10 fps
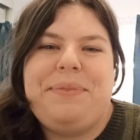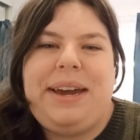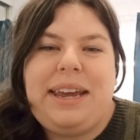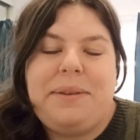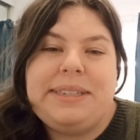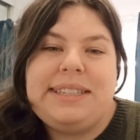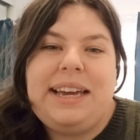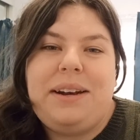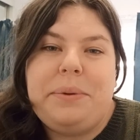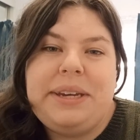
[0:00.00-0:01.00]
my name is
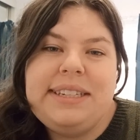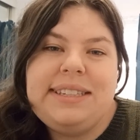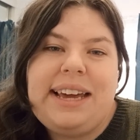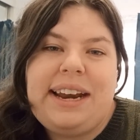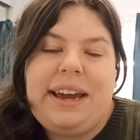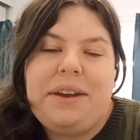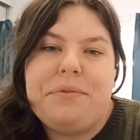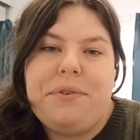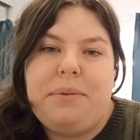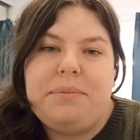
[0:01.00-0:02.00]
Eloise and I
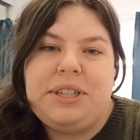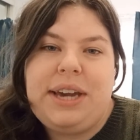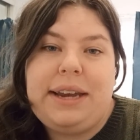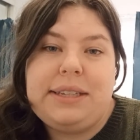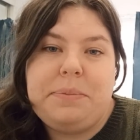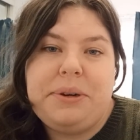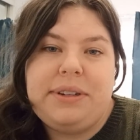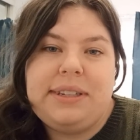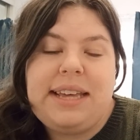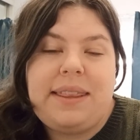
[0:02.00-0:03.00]
am from
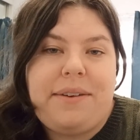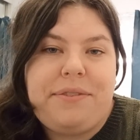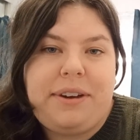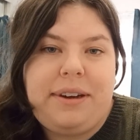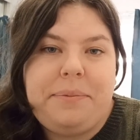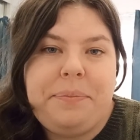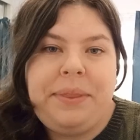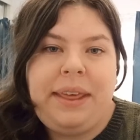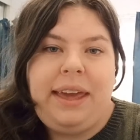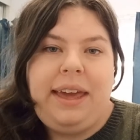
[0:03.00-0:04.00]
Johannesburg, South Africa.
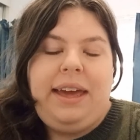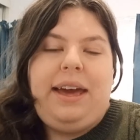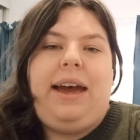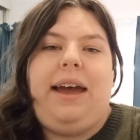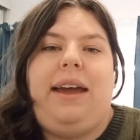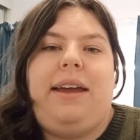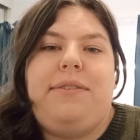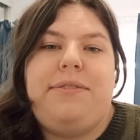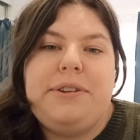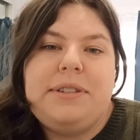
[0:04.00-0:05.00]

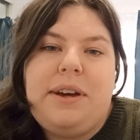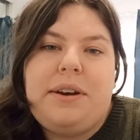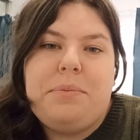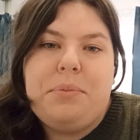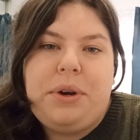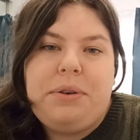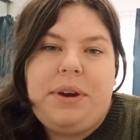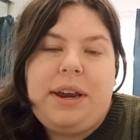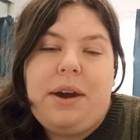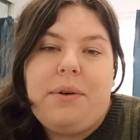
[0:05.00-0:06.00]
I first started
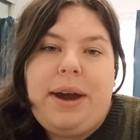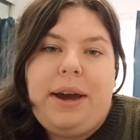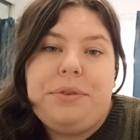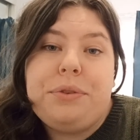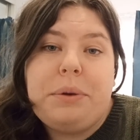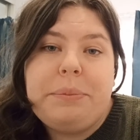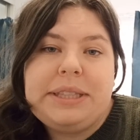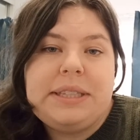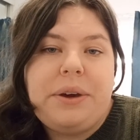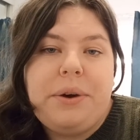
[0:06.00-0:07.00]
embroidering around 3
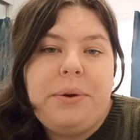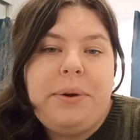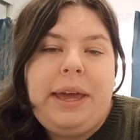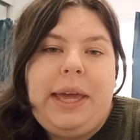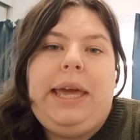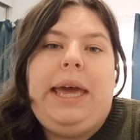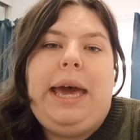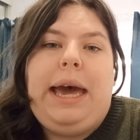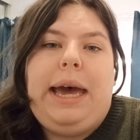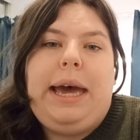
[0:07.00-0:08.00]
months ago
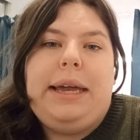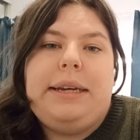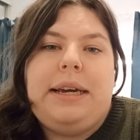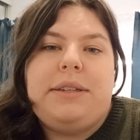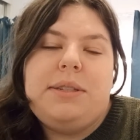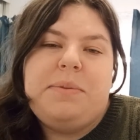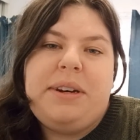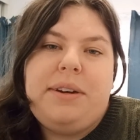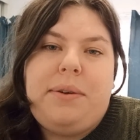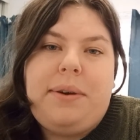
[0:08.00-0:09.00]
and I just
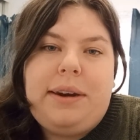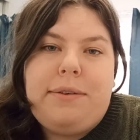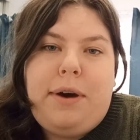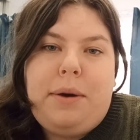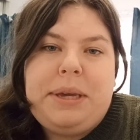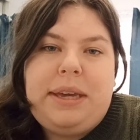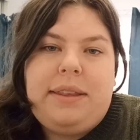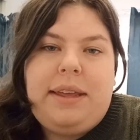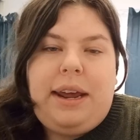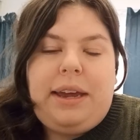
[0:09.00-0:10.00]
wanted a creative
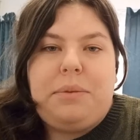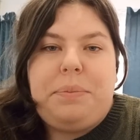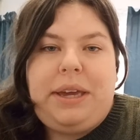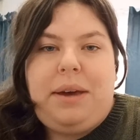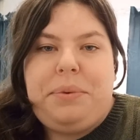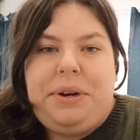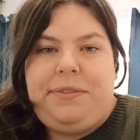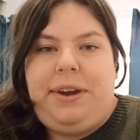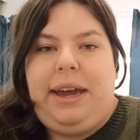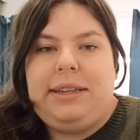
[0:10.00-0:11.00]
hobby that I could pick up
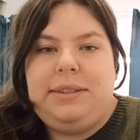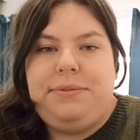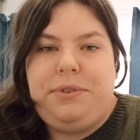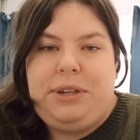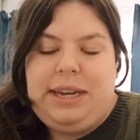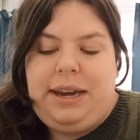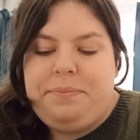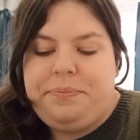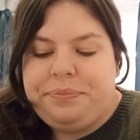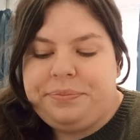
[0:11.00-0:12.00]
whenever I had some free
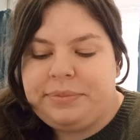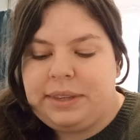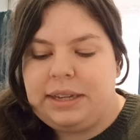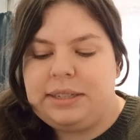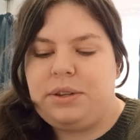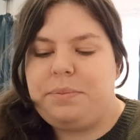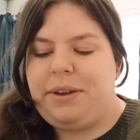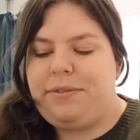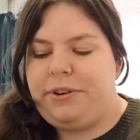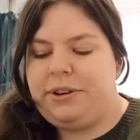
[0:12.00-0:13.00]
time. So
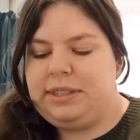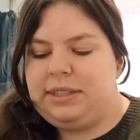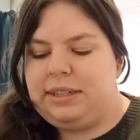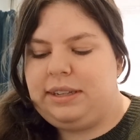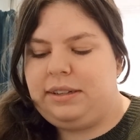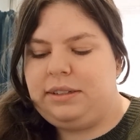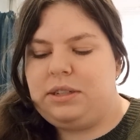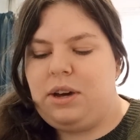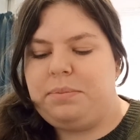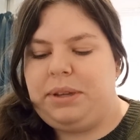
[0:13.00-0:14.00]
my first little
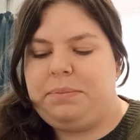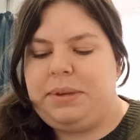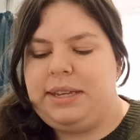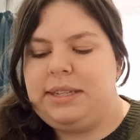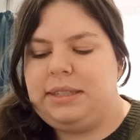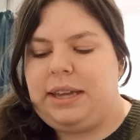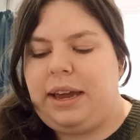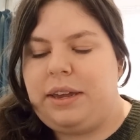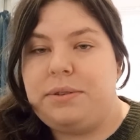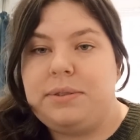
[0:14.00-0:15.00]
sampling piece,
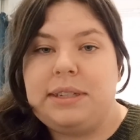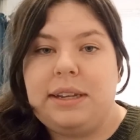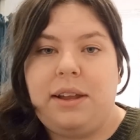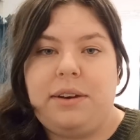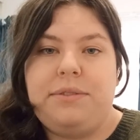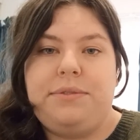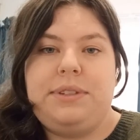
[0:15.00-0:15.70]
I used a lot of